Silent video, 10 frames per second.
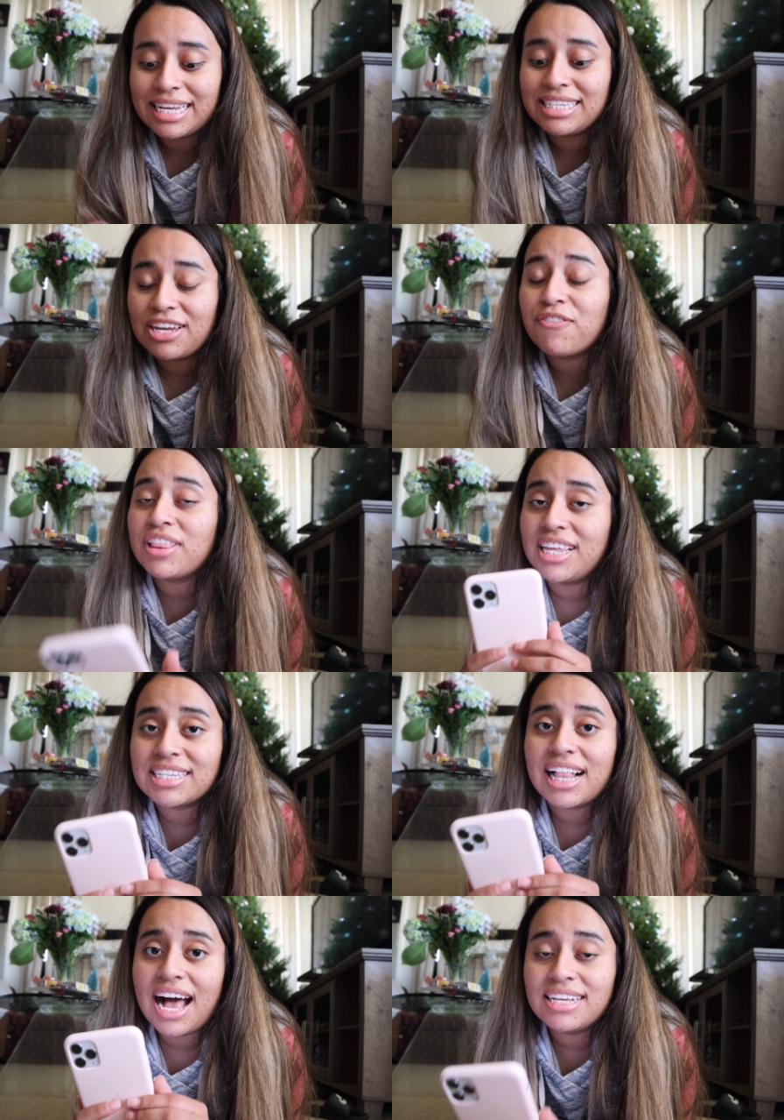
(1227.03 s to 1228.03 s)
except for
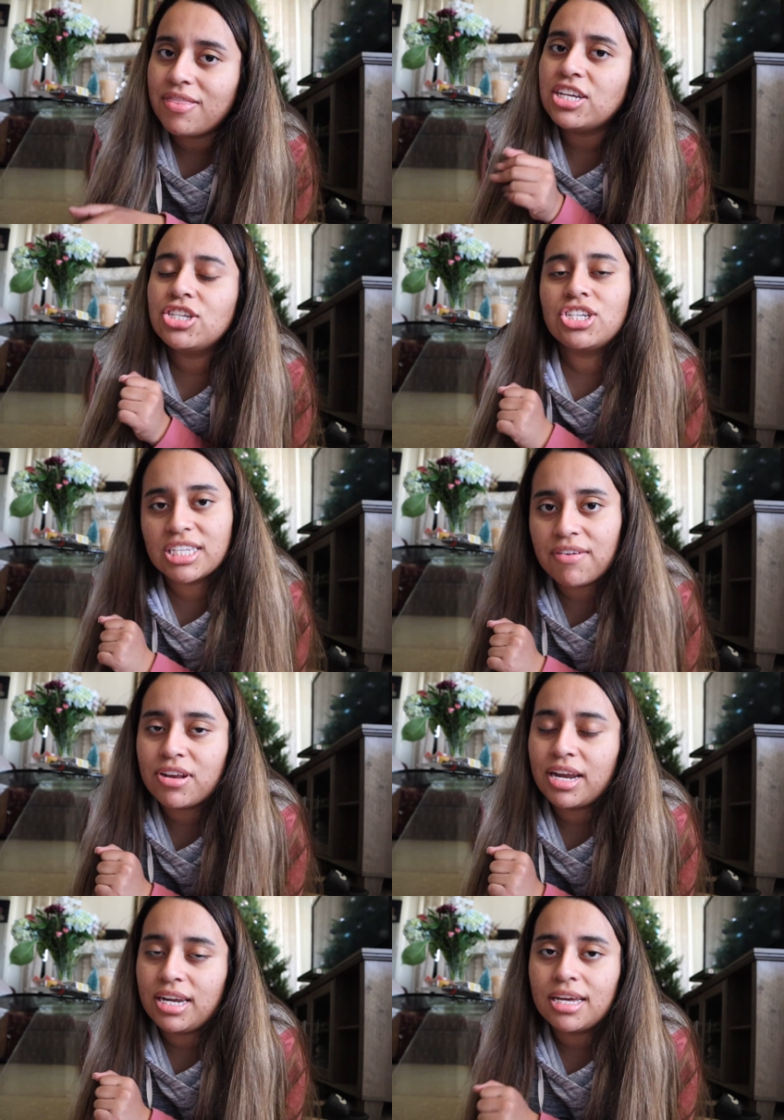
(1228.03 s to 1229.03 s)
this class that should just give you
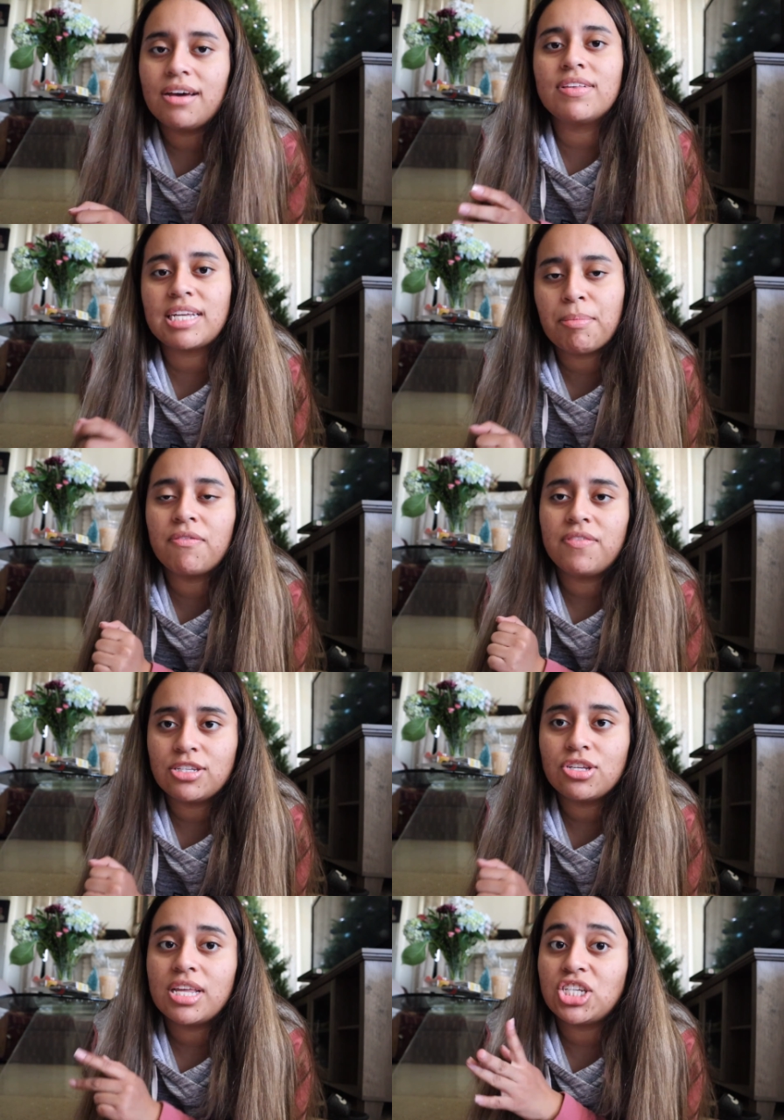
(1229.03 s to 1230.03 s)
an idea of the type of
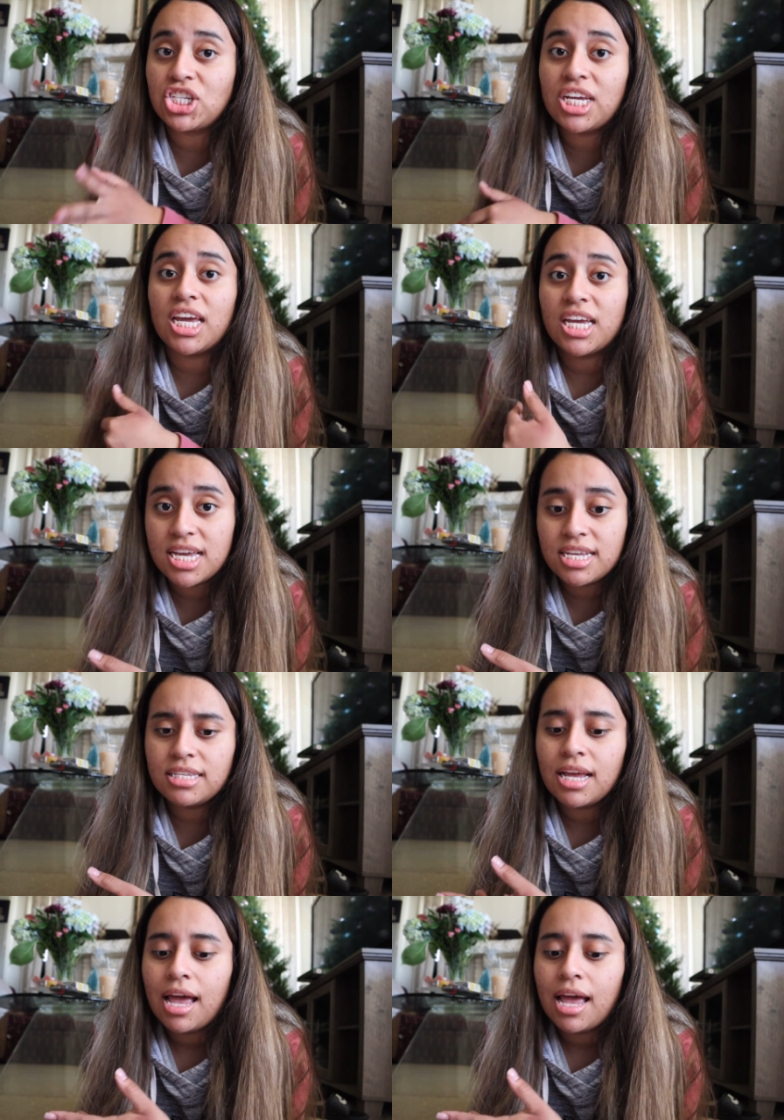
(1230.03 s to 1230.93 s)
professor that she is